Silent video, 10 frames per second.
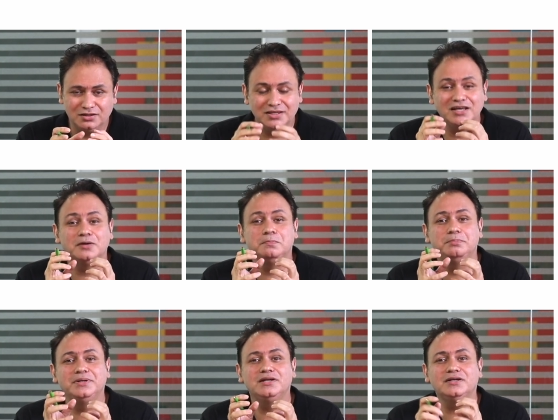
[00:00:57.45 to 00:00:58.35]
the
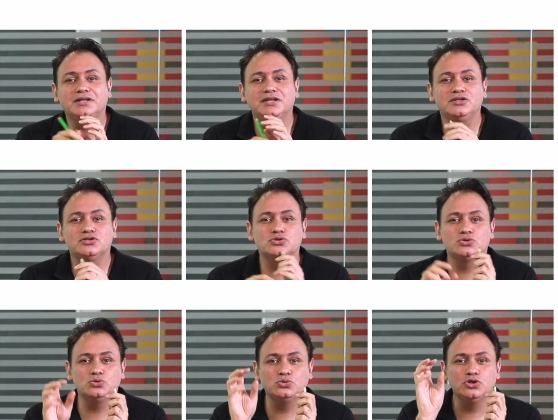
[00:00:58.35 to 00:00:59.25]
ability
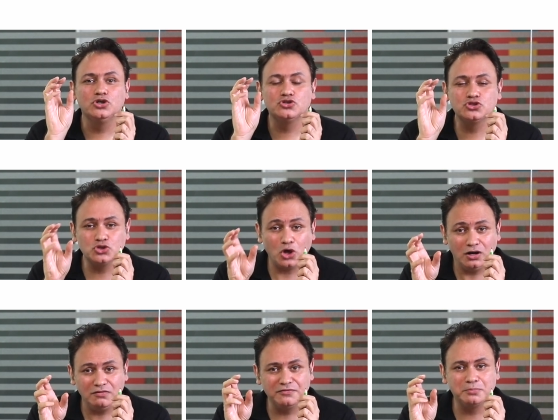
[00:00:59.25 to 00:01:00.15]
to
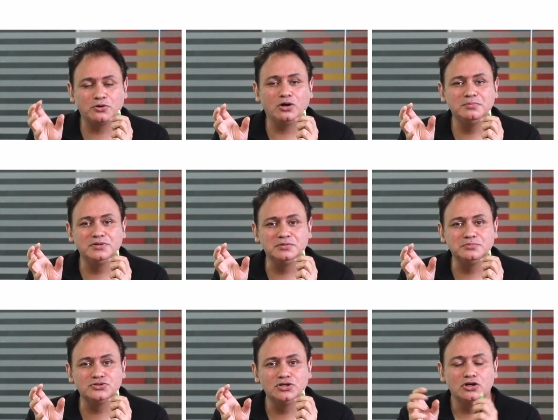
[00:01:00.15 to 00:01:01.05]
solve problems